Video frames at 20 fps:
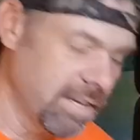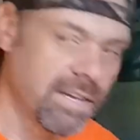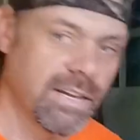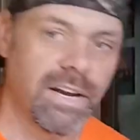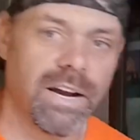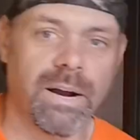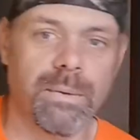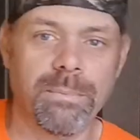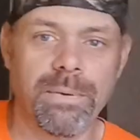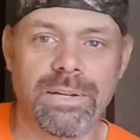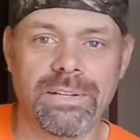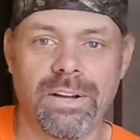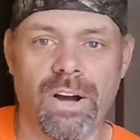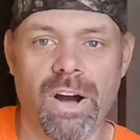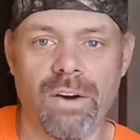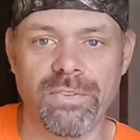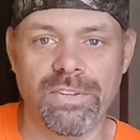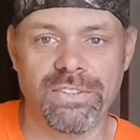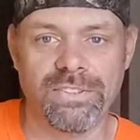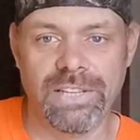And
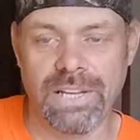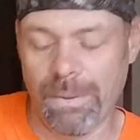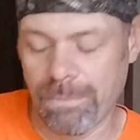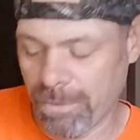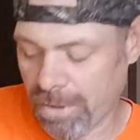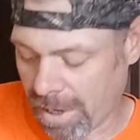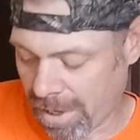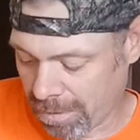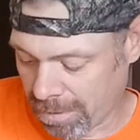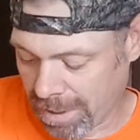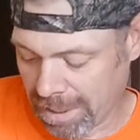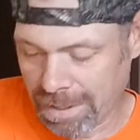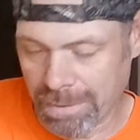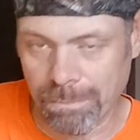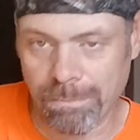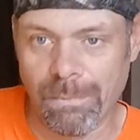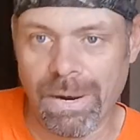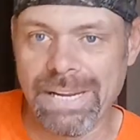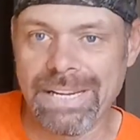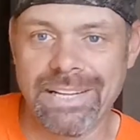obviously I'm not like
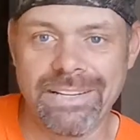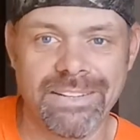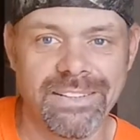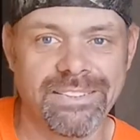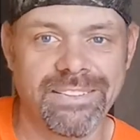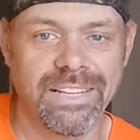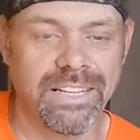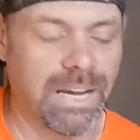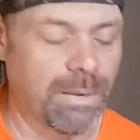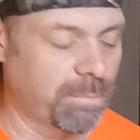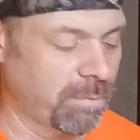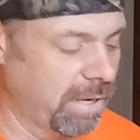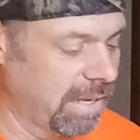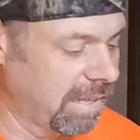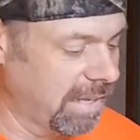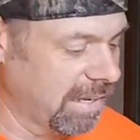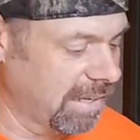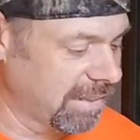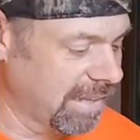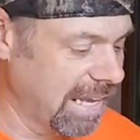micing this thing up or
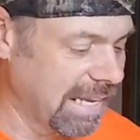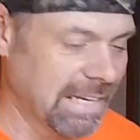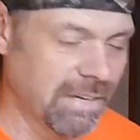anything like that.